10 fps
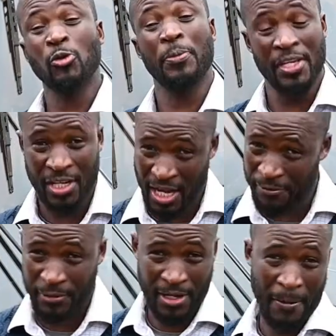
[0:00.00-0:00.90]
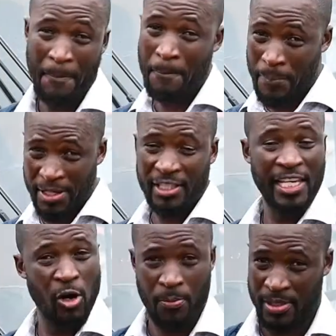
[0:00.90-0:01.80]
to be in Africa.
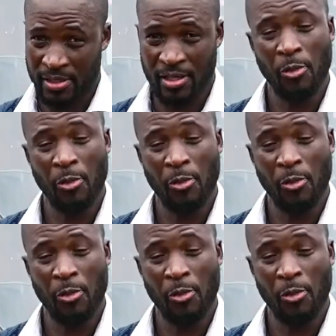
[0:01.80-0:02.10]
Please help us.